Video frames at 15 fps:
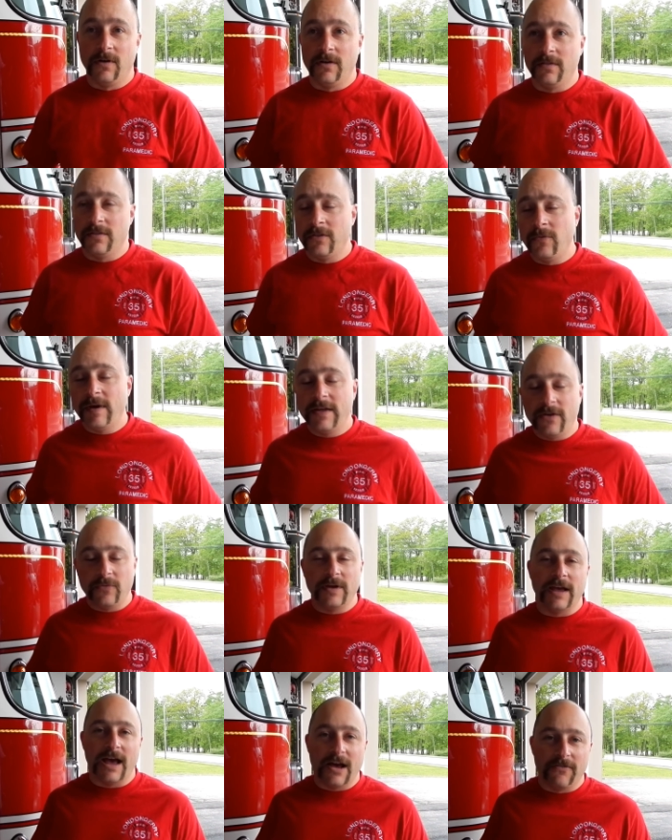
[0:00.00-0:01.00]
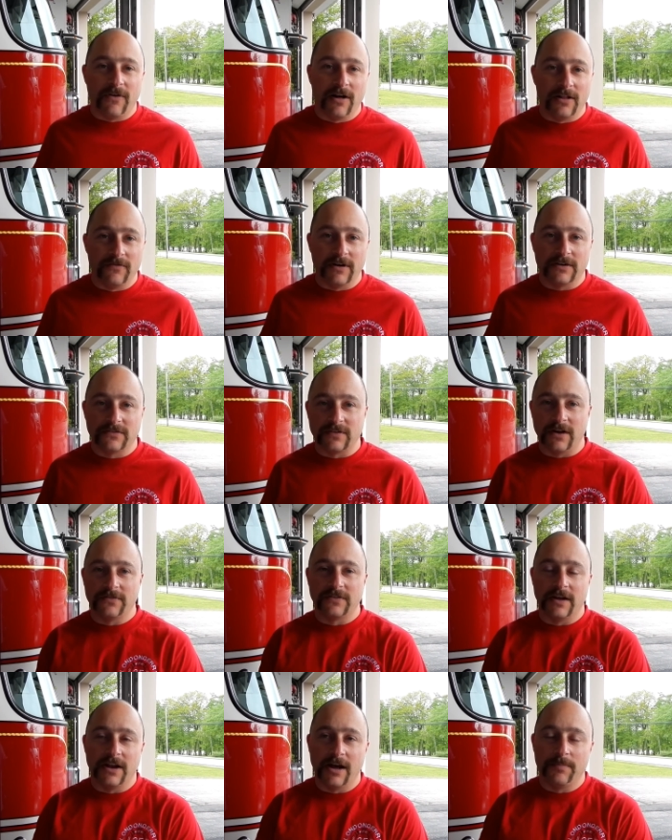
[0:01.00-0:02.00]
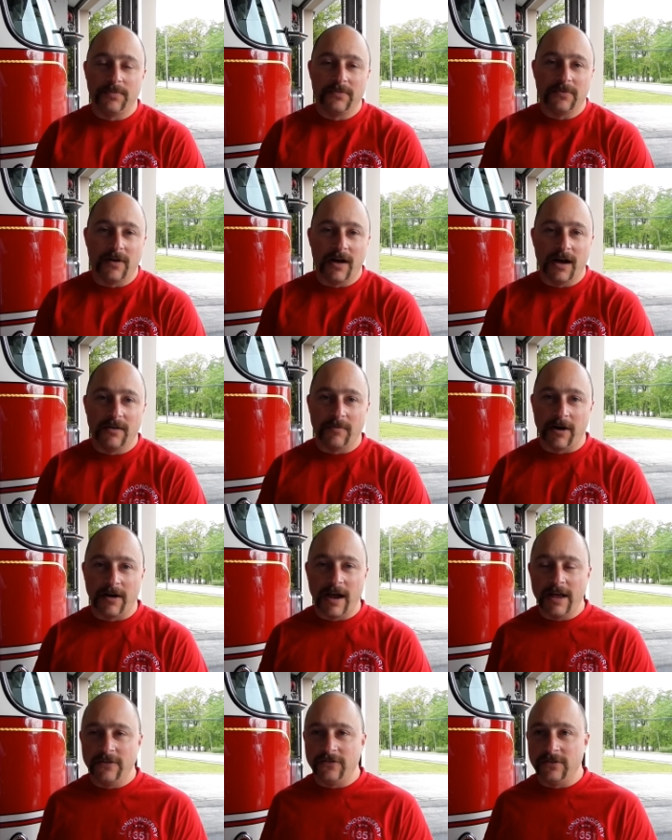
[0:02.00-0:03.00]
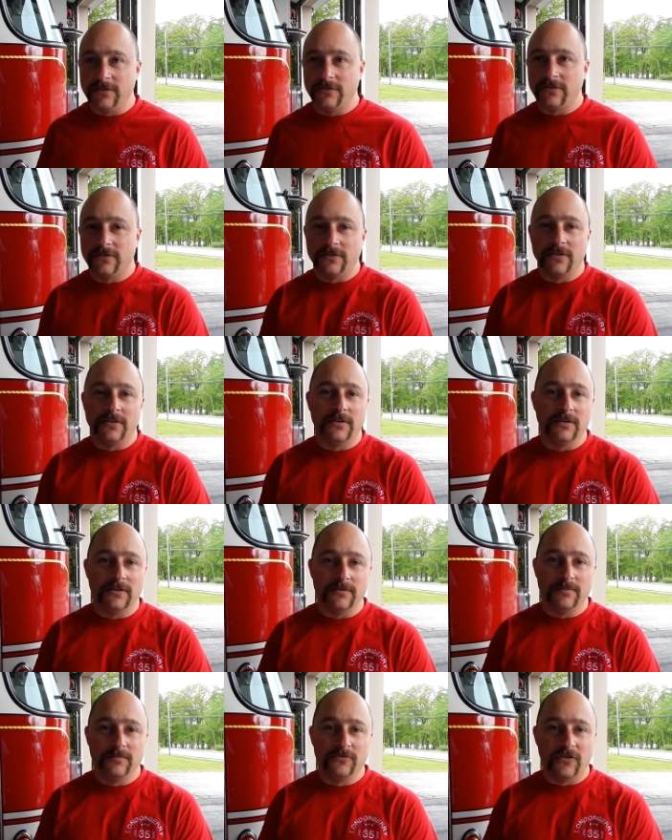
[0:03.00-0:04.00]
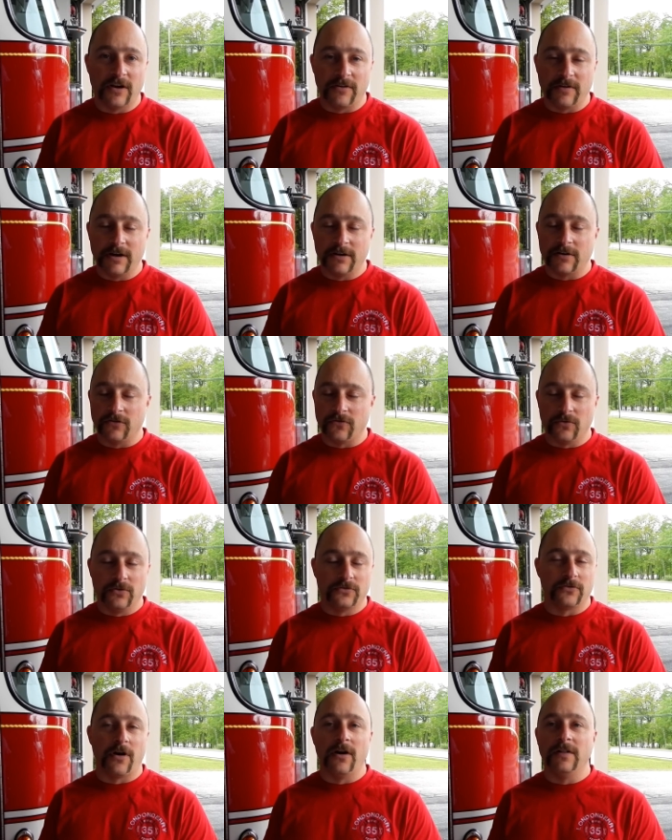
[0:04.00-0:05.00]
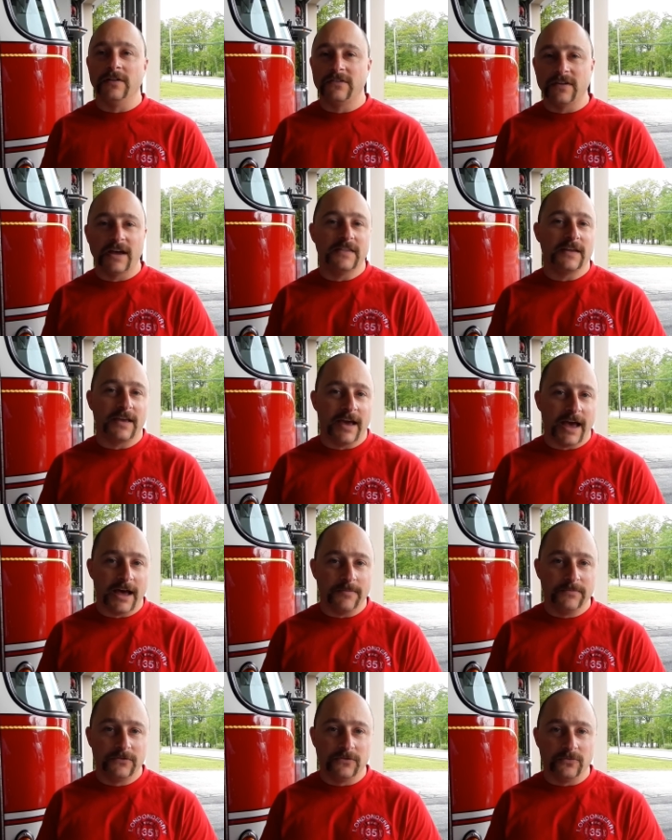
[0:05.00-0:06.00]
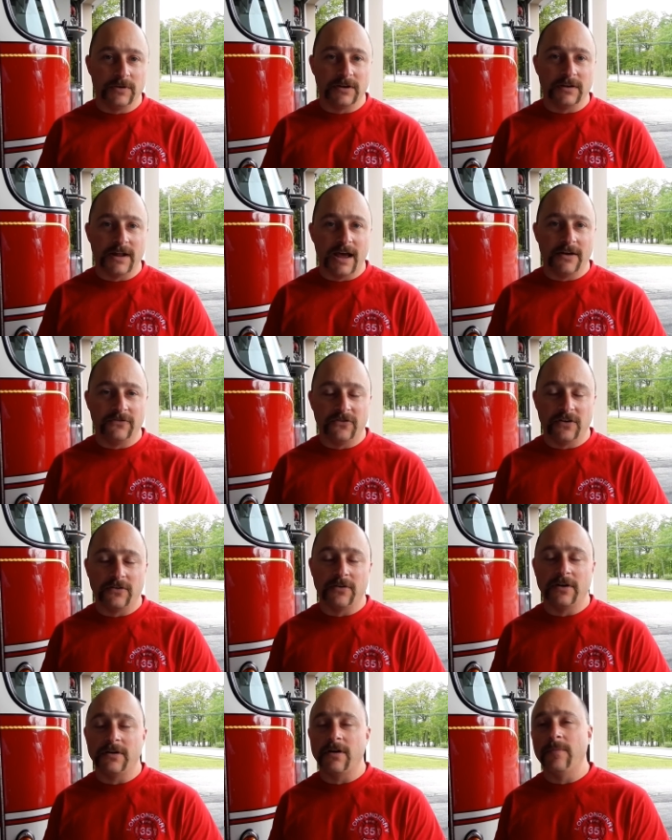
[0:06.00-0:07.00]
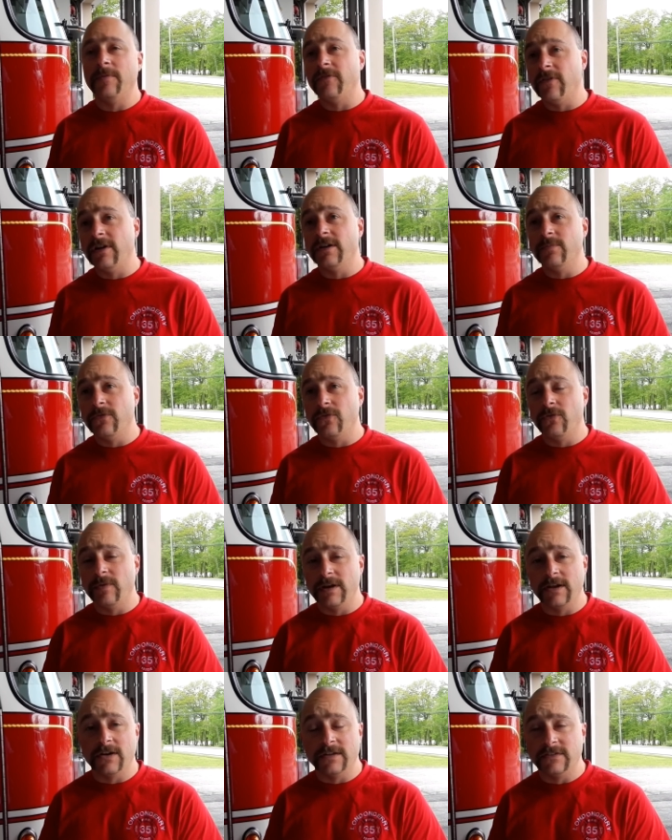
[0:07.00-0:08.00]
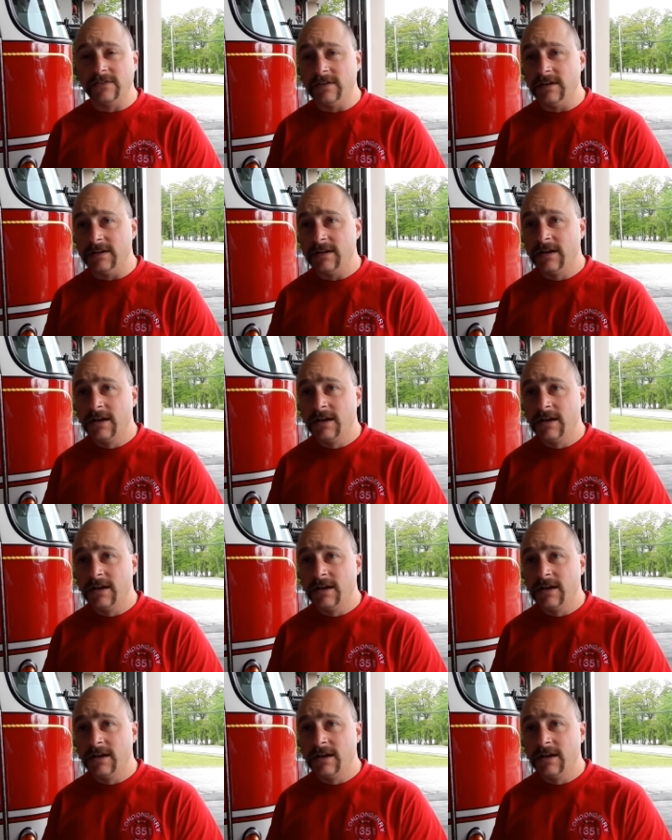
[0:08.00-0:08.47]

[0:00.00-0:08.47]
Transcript: Well, the way that we have all of our stuff set up, um, our engines, the generator controls are all inside the cab, so we can have generator up and running before we get on scene.